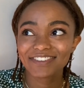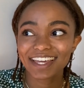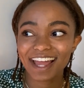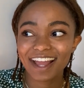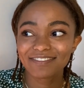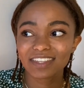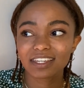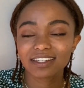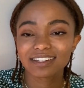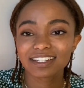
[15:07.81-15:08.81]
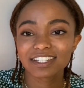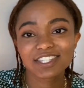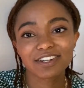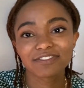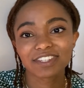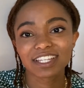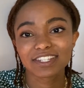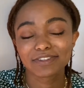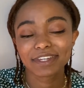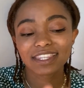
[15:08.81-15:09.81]
and I'm like, oh, I just don't feel like
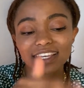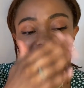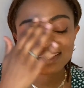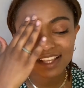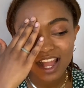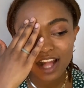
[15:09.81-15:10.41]
doing this.